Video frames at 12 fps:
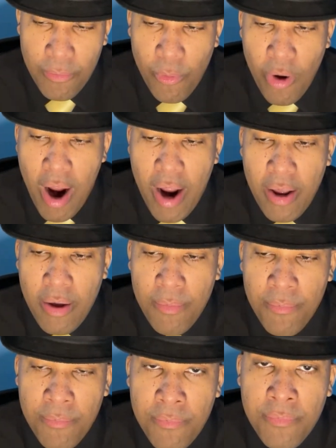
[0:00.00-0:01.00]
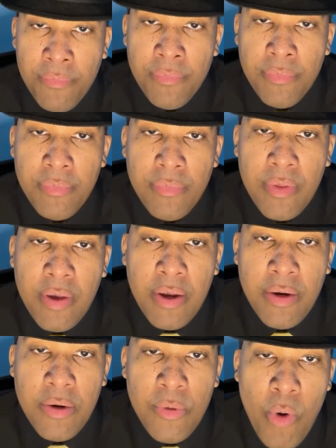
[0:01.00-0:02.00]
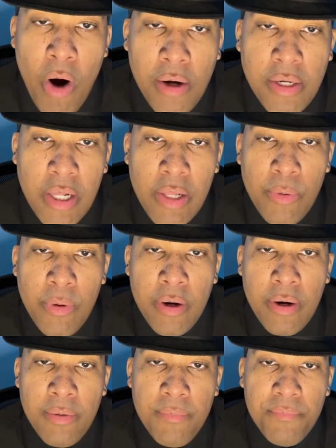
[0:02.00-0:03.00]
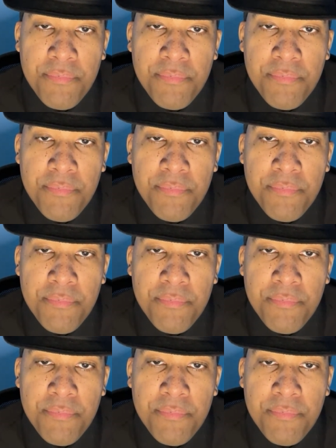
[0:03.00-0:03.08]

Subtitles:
where I am in Newark, Delaware.